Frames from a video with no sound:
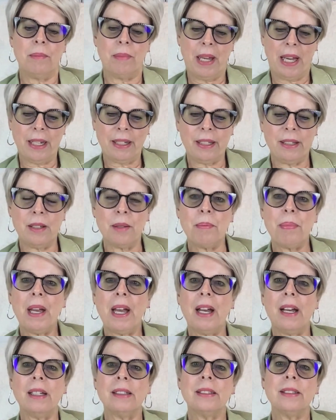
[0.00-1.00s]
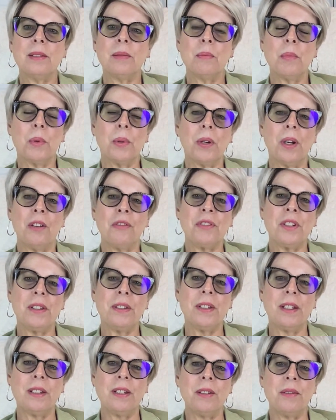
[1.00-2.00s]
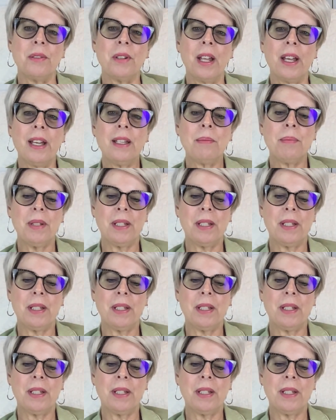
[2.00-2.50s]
back in the past more often than you'd like,